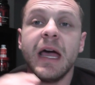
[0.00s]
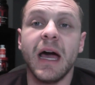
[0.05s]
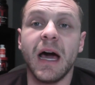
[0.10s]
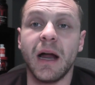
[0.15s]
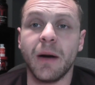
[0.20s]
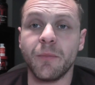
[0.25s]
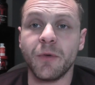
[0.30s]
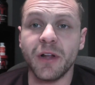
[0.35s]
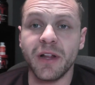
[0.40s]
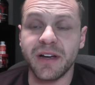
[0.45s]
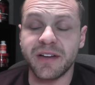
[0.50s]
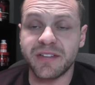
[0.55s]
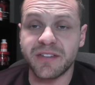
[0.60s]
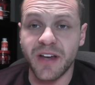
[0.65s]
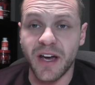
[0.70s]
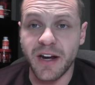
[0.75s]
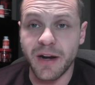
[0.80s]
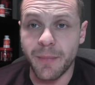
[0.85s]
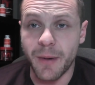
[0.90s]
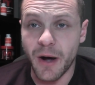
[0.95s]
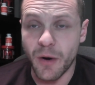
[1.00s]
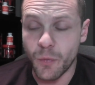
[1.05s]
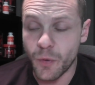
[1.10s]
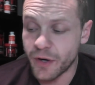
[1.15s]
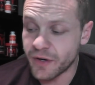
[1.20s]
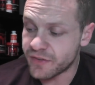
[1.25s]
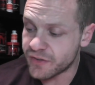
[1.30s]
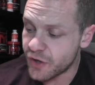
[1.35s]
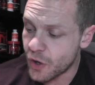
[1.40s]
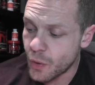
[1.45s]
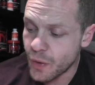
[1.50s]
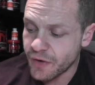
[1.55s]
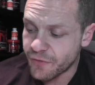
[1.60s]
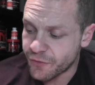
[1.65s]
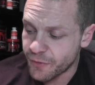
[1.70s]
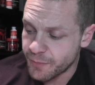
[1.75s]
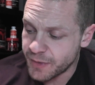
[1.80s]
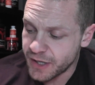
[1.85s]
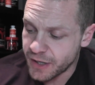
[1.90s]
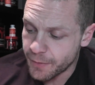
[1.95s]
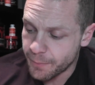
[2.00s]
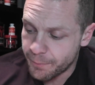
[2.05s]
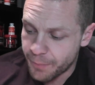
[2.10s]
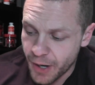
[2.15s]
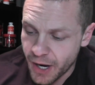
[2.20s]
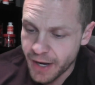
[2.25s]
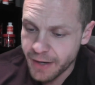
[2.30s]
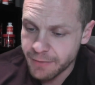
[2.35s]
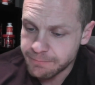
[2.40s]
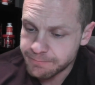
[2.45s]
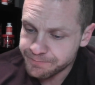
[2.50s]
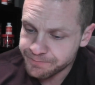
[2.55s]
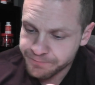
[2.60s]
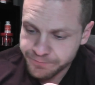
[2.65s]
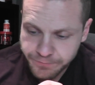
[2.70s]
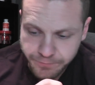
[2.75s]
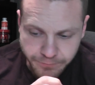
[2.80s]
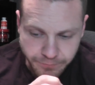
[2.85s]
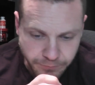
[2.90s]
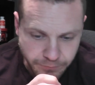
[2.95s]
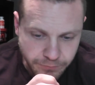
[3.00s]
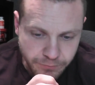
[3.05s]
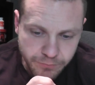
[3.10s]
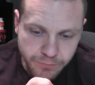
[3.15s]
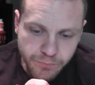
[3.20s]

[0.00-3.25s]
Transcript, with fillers: And I'm really excited about where it's going from here, but